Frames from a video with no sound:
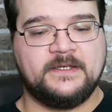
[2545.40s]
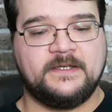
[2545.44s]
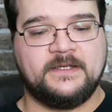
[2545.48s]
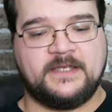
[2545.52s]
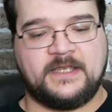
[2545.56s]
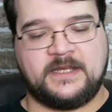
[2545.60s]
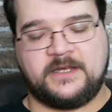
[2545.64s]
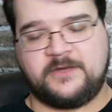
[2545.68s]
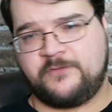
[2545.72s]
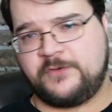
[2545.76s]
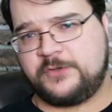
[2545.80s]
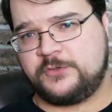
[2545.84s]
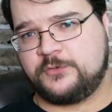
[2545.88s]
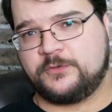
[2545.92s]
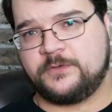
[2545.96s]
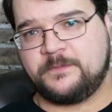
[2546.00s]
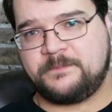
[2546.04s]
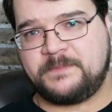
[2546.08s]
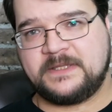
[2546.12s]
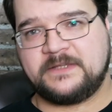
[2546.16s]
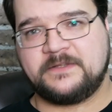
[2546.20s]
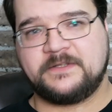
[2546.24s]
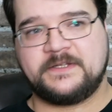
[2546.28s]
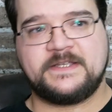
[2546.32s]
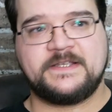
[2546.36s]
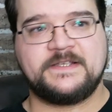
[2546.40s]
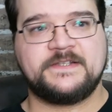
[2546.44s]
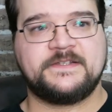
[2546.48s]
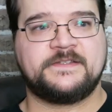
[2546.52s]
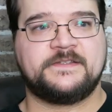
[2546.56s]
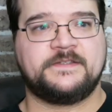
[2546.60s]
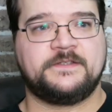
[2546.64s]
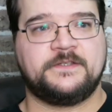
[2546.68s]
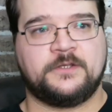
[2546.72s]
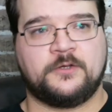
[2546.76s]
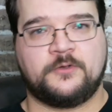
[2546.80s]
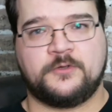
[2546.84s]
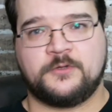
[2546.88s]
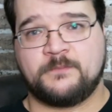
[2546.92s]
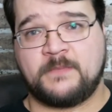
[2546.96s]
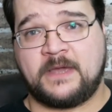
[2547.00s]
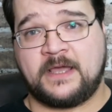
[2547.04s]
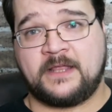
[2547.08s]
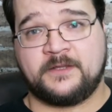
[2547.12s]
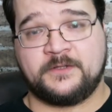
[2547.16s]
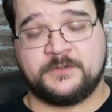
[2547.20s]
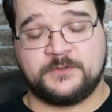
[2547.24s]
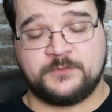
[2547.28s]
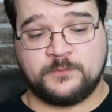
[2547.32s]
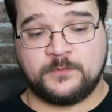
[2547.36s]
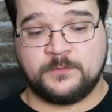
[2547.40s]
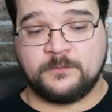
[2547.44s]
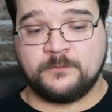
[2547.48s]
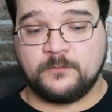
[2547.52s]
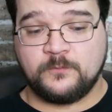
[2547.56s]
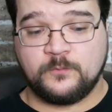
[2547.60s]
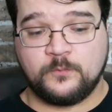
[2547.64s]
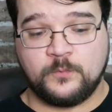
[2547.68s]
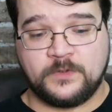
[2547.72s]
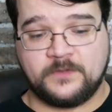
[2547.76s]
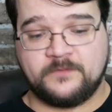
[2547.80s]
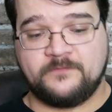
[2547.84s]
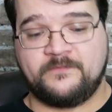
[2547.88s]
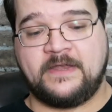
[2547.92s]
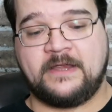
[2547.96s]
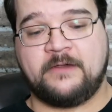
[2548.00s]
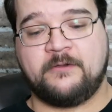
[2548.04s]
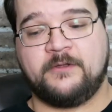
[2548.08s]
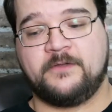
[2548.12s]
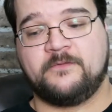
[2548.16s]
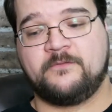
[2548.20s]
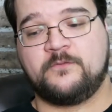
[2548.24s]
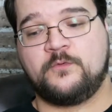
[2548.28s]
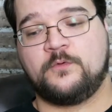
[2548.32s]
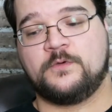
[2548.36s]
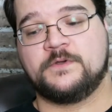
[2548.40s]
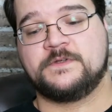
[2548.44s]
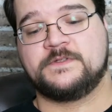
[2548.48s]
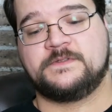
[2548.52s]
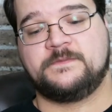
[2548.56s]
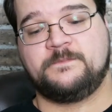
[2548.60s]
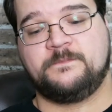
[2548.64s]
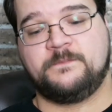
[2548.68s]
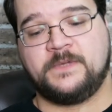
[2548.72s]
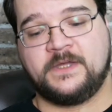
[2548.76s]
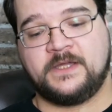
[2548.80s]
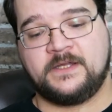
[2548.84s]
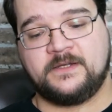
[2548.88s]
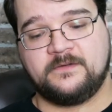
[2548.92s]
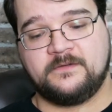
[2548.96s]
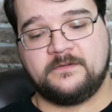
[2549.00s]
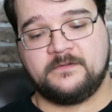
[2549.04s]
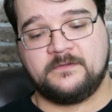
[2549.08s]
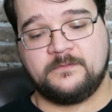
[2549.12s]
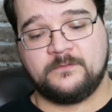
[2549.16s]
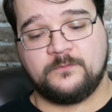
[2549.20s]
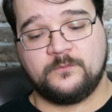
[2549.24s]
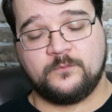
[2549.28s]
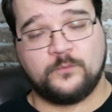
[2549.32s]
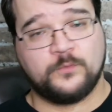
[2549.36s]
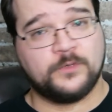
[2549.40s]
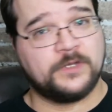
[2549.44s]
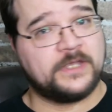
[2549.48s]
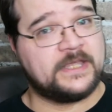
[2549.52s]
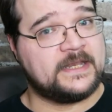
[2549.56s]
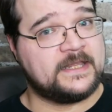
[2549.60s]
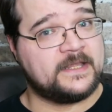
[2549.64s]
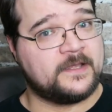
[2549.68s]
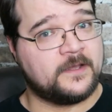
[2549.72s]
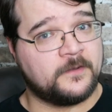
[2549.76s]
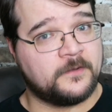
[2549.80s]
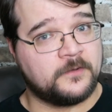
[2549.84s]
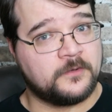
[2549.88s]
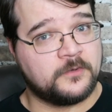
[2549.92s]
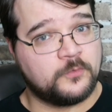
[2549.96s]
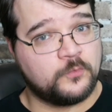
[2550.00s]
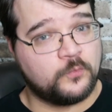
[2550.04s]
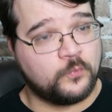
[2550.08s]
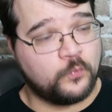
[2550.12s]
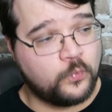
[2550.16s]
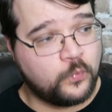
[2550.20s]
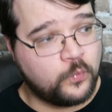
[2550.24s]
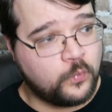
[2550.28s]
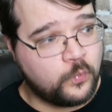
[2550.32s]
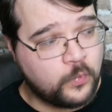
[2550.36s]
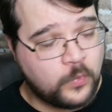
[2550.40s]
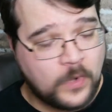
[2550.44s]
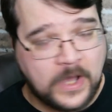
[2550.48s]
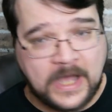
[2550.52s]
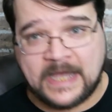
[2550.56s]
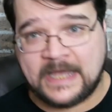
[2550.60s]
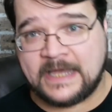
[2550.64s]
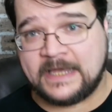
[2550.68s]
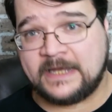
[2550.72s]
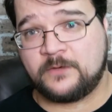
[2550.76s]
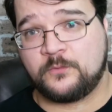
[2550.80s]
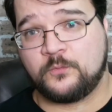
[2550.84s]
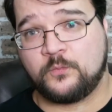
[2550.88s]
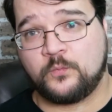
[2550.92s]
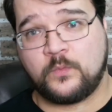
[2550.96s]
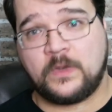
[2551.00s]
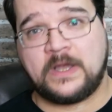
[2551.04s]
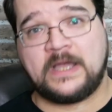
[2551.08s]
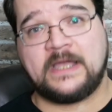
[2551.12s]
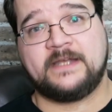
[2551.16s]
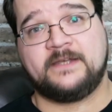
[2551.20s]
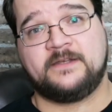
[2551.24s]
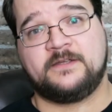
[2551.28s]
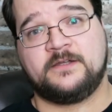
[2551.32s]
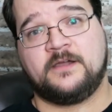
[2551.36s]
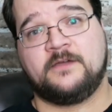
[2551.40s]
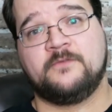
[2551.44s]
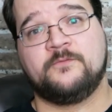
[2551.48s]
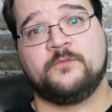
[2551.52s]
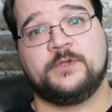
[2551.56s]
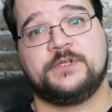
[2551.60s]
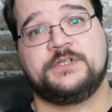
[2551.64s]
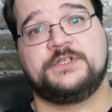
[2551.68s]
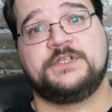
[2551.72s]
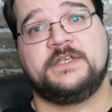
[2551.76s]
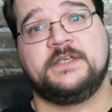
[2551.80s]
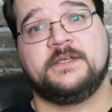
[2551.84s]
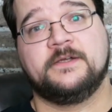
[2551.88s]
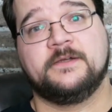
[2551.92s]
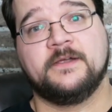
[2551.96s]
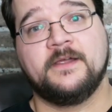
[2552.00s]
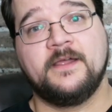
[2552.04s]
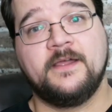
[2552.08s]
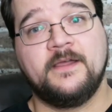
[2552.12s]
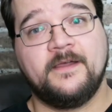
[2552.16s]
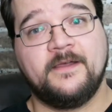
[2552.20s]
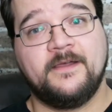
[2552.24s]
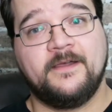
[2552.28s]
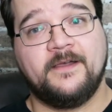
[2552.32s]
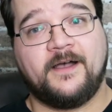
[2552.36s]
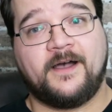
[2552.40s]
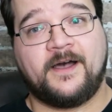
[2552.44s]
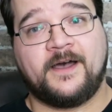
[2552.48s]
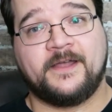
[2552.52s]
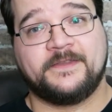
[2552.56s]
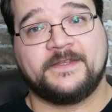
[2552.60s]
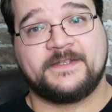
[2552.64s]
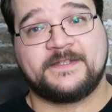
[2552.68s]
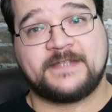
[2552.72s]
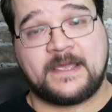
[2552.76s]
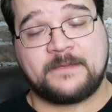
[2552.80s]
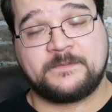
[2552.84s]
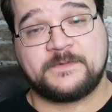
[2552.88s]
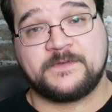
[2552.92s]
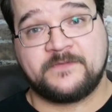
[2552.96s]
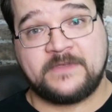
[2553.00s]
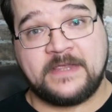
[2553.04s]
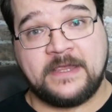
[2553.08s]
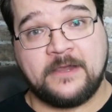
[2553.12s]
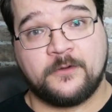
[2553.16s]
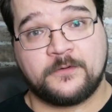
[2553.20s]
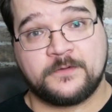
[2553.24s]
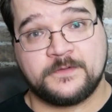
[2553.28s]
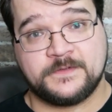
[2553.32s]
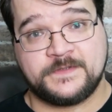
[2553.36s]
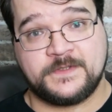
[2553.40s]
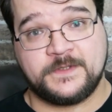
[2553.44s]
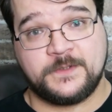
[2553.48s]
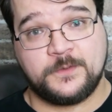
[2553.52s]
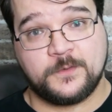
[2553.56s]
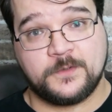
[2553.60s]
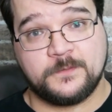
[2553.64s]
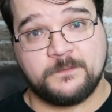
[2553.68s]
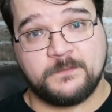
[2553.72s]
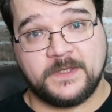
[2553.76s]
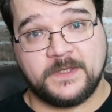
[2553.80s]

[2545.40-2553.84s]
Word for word: Individual abilities, you know, your mileage will vary, of course, but we're getting a wide coverage here on the types of characters that you can